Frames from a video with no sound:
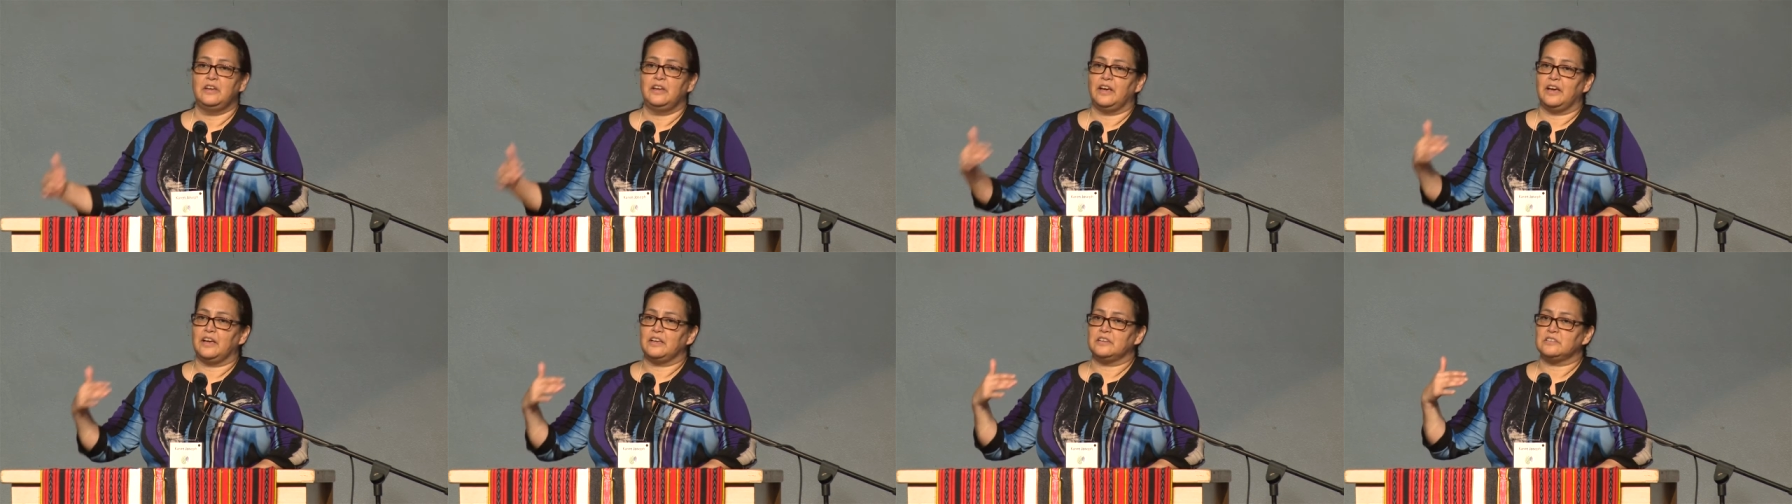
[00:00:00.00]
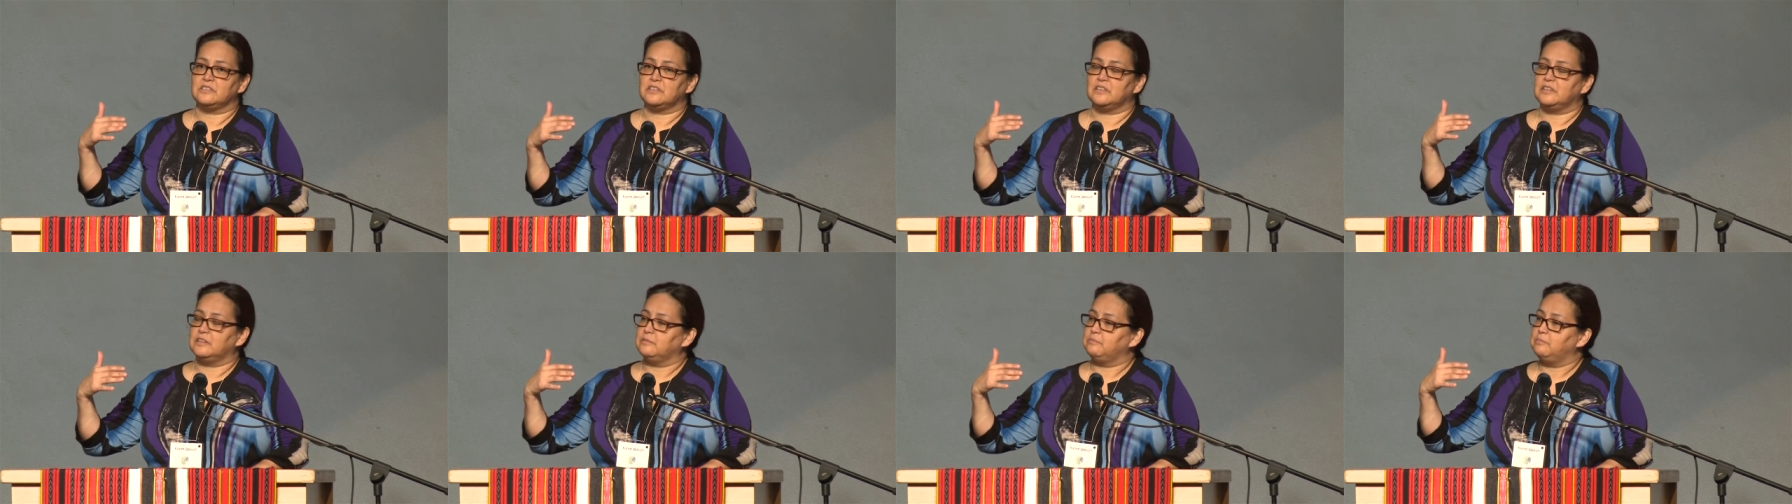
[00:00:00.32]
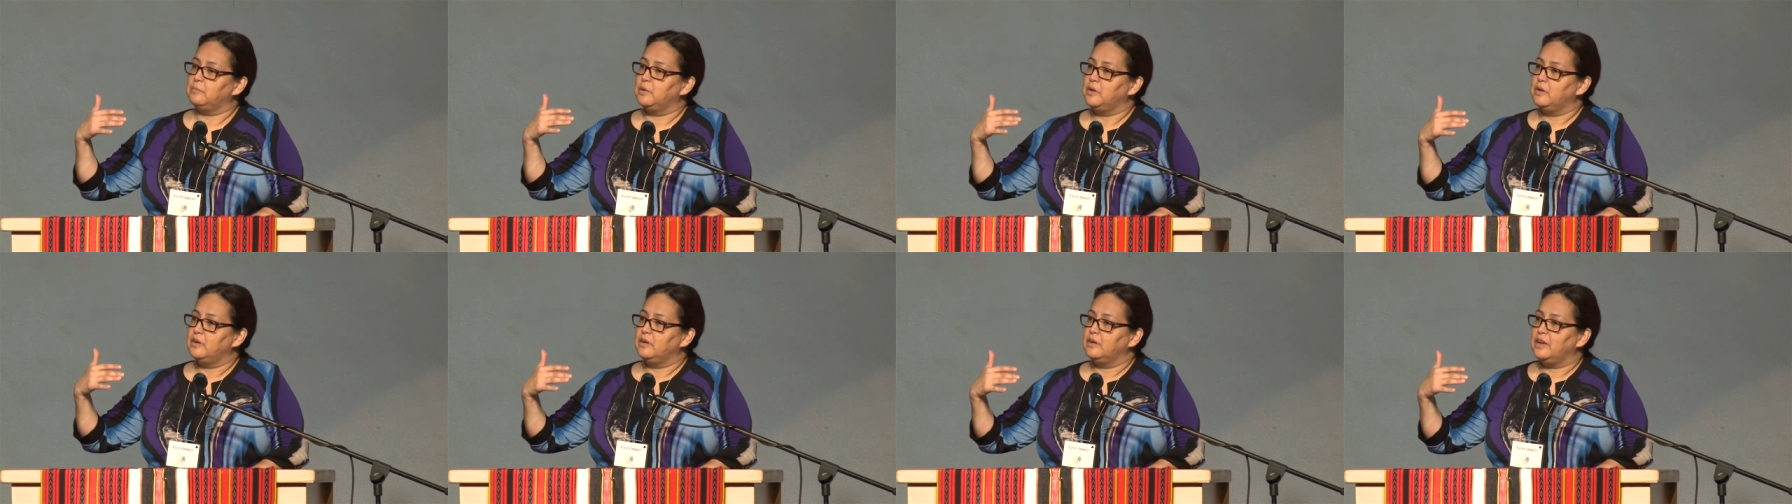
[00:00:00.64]
as a
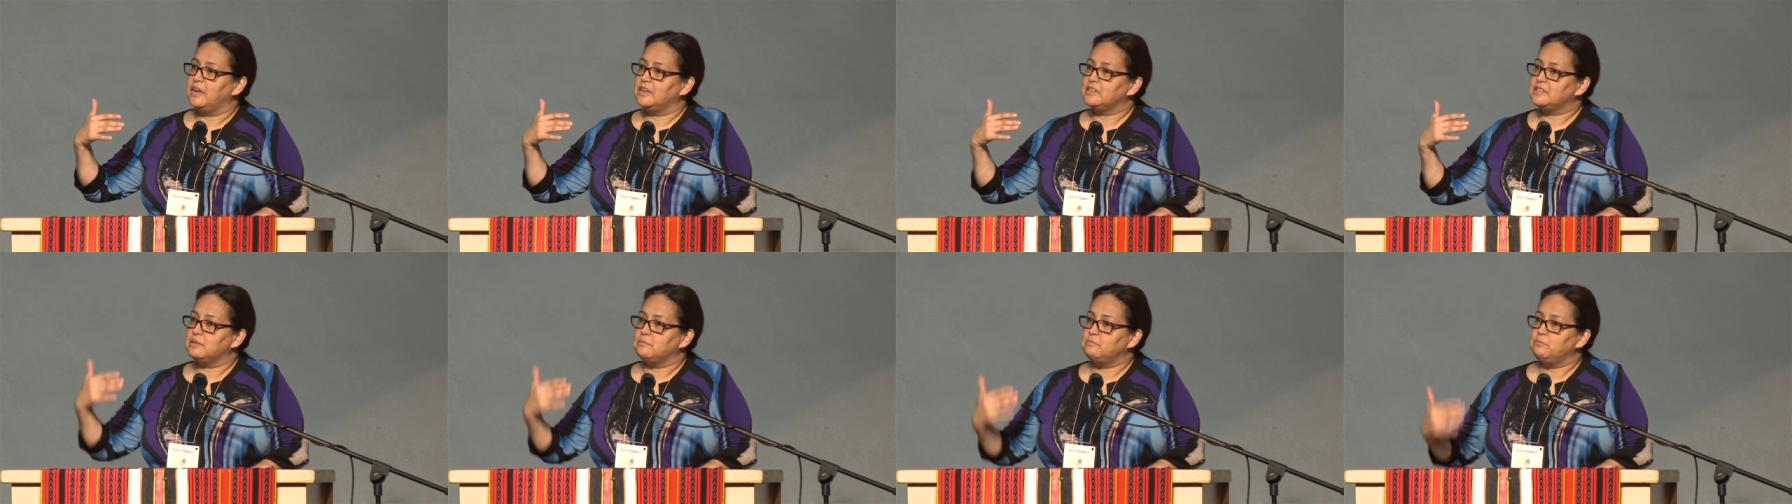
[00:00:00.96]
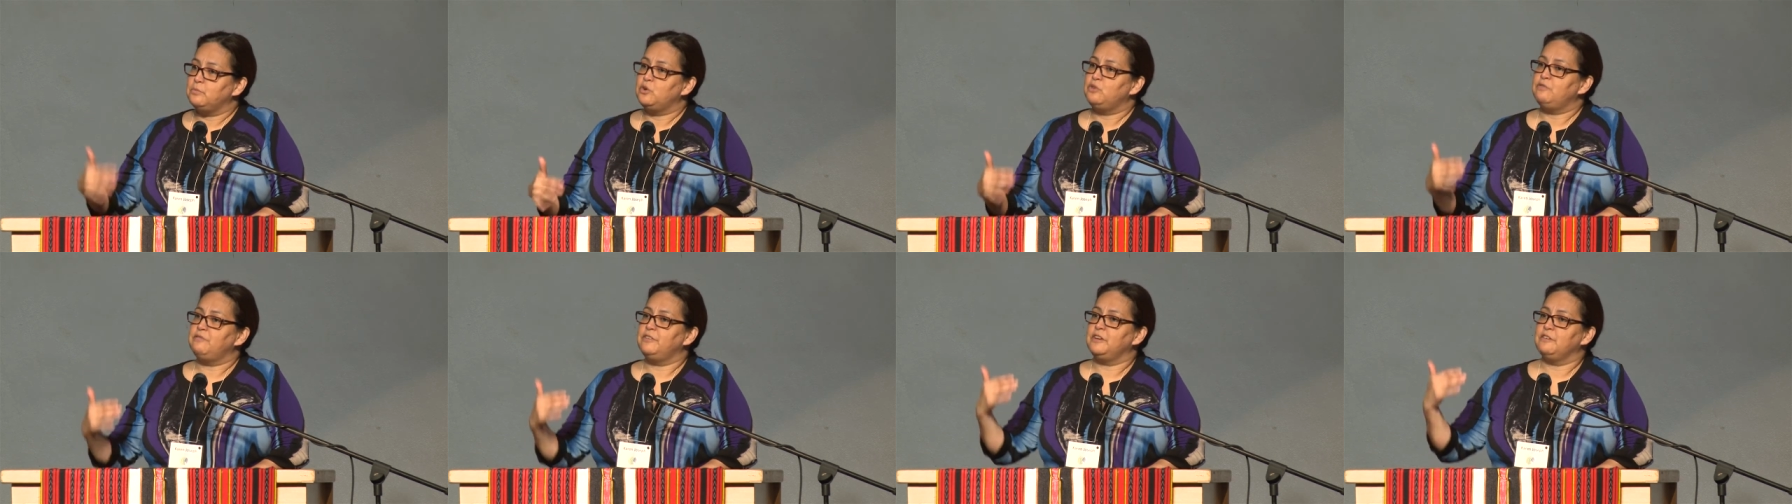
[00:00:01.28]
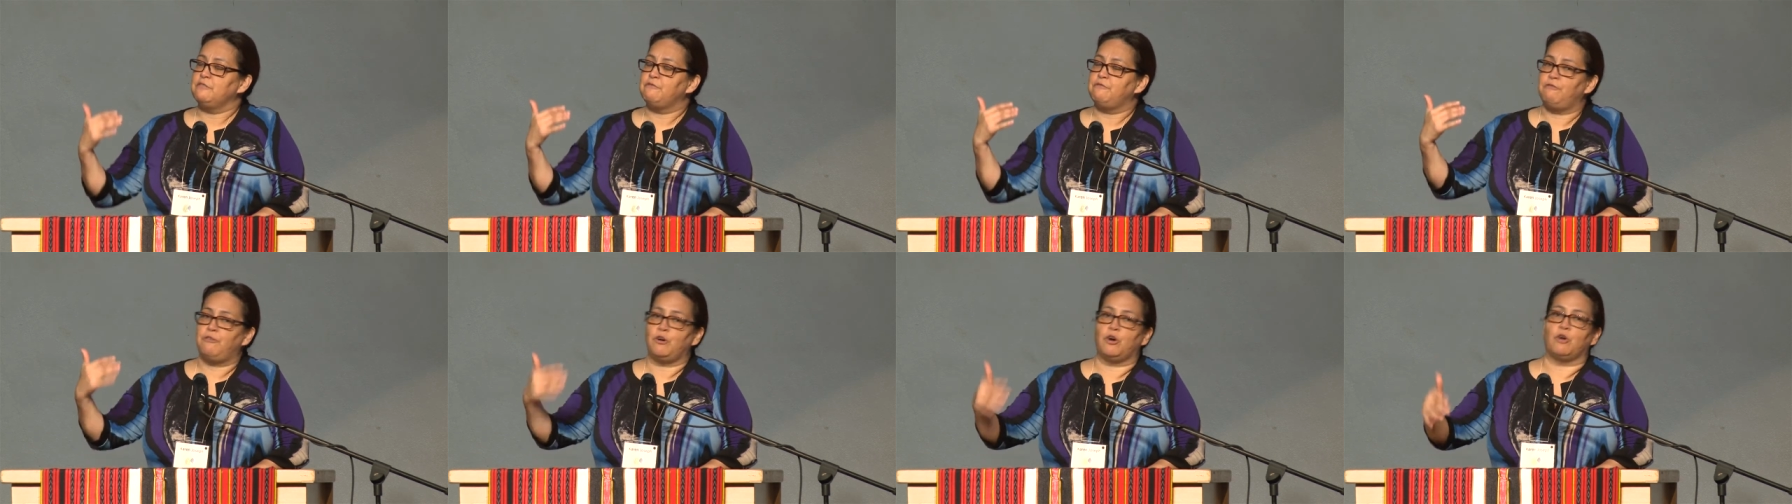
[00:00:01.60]
as a moving
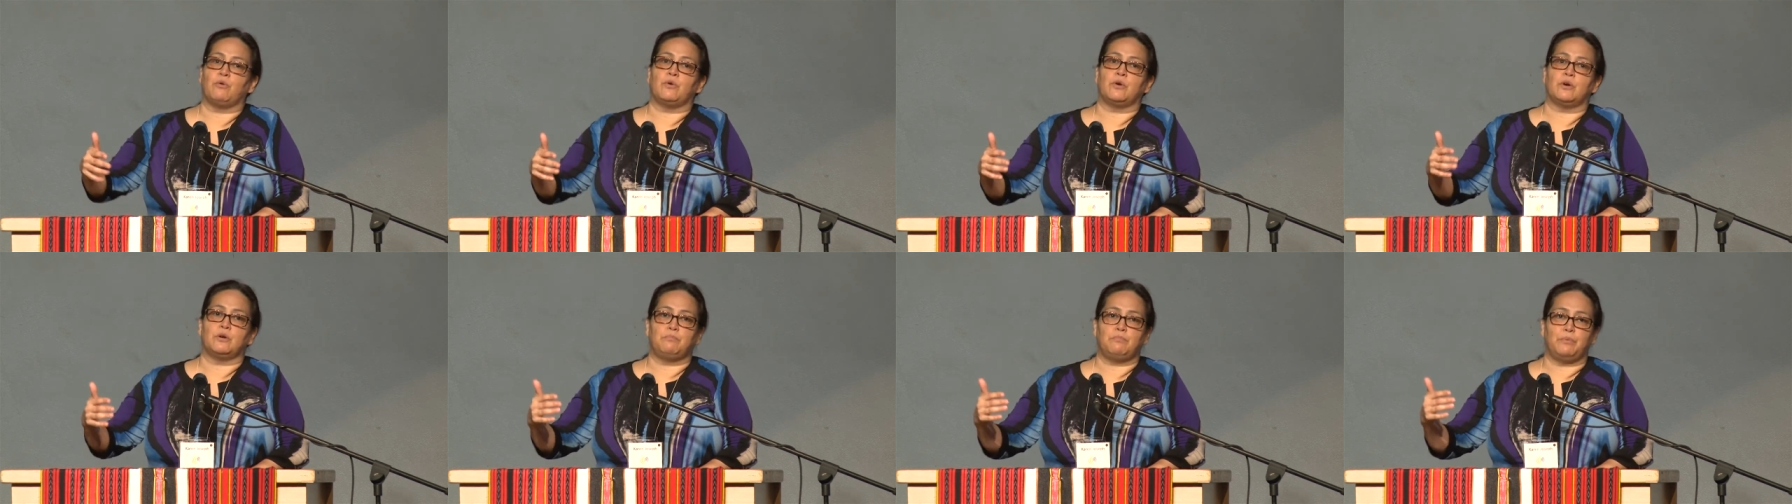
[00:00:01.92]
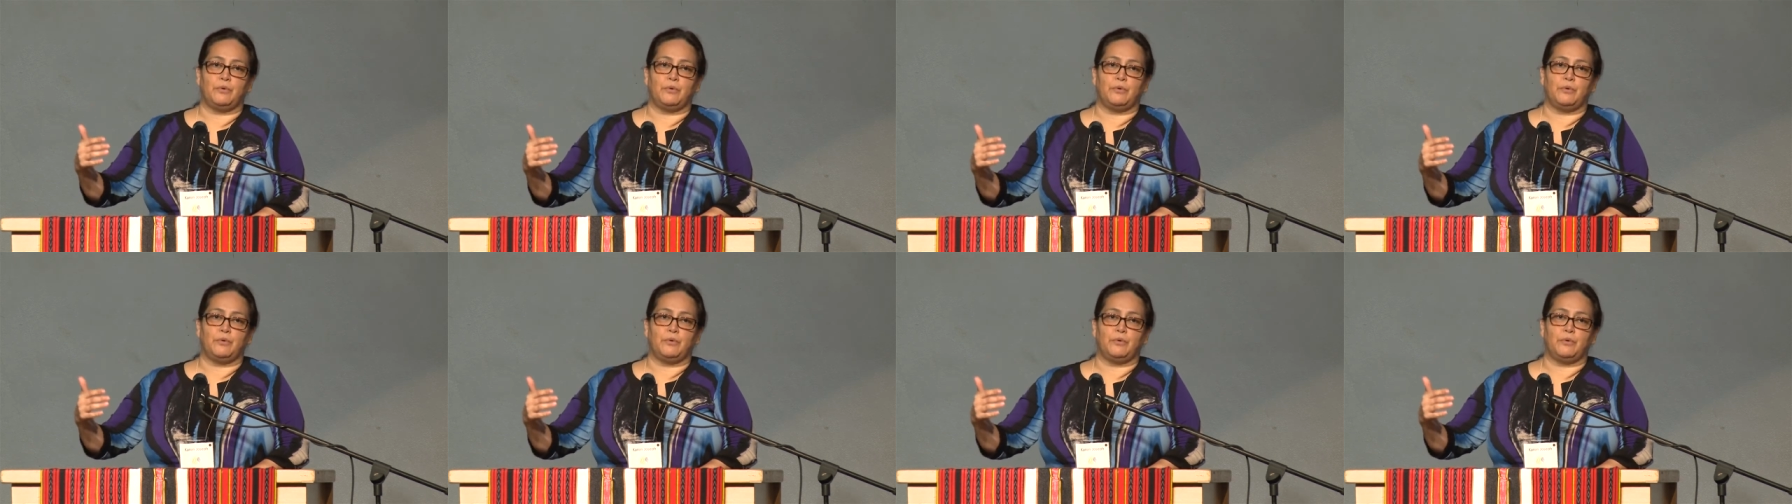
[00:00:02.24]
forward